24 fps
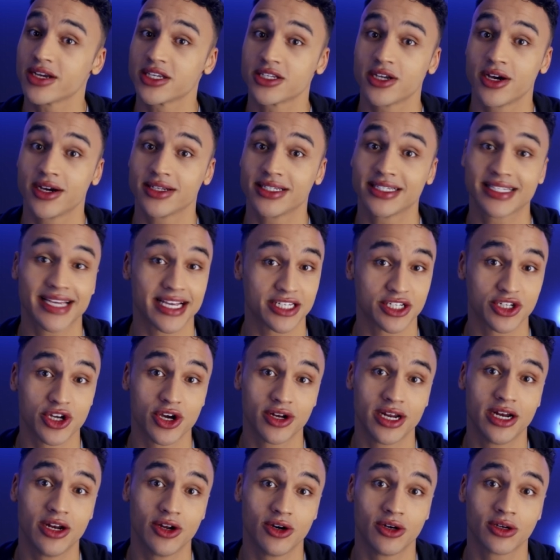automatically
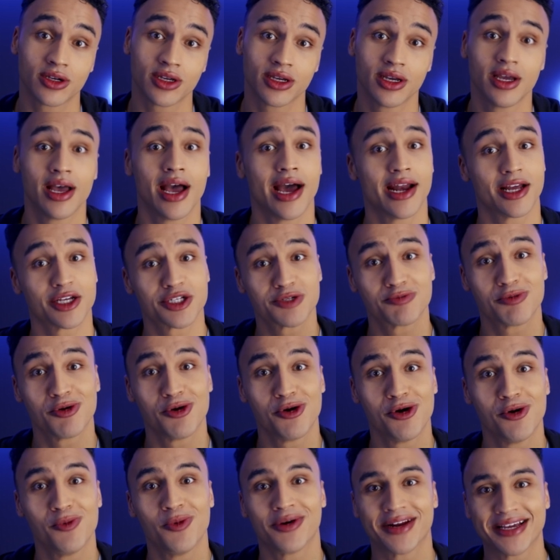kick in should your main
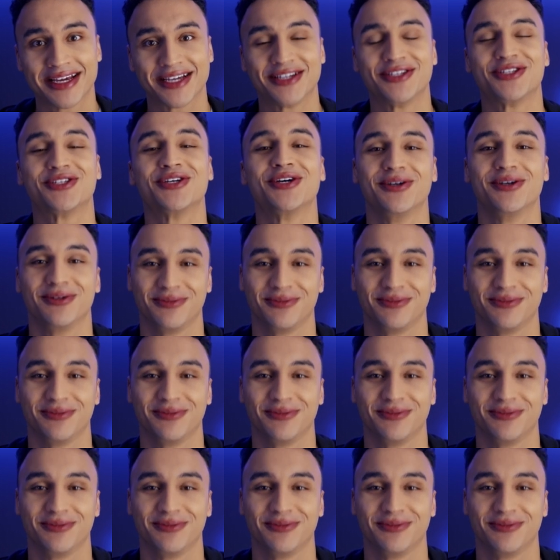internet cut out.